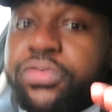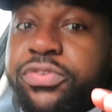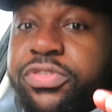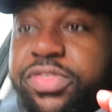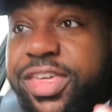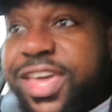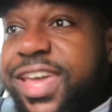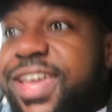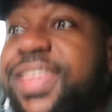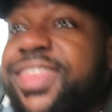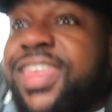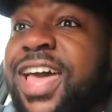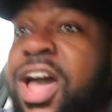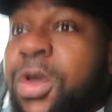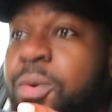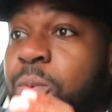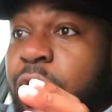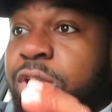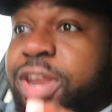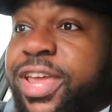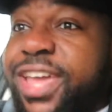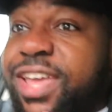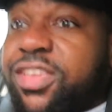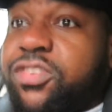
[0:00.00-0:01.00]
thing that I
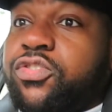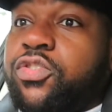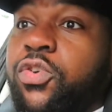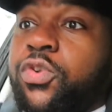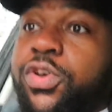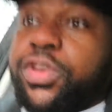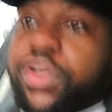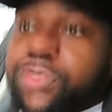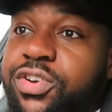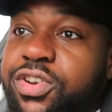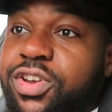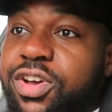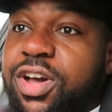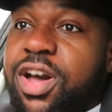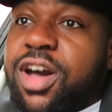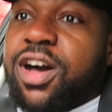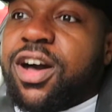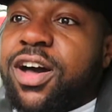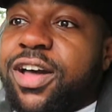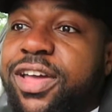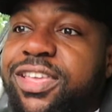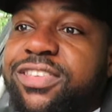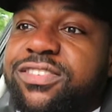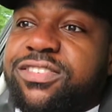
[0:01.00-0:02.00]
want to get sorted on the
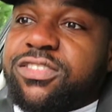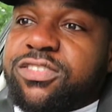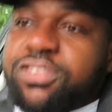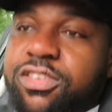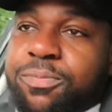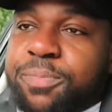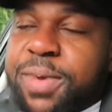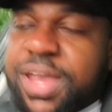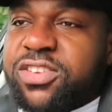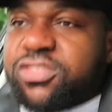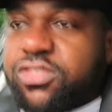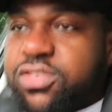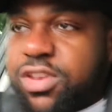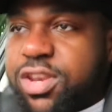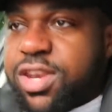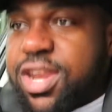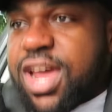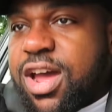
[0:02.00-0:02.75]
car, is the suspension.